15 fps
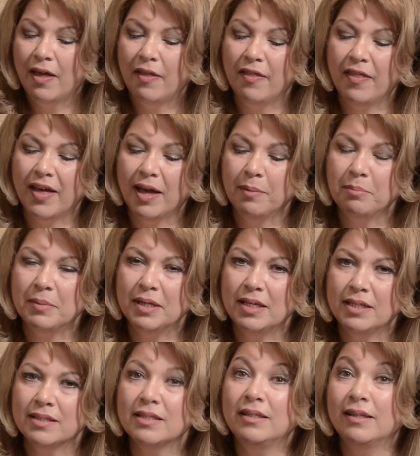That
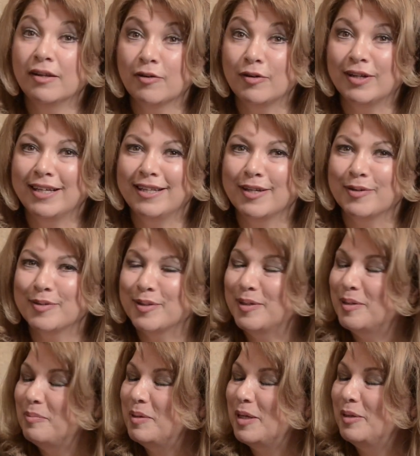means literally there's going
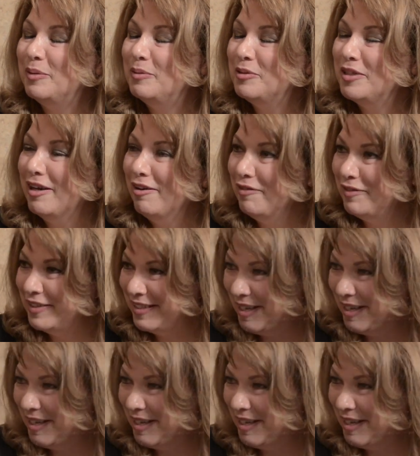to be a new sheriff in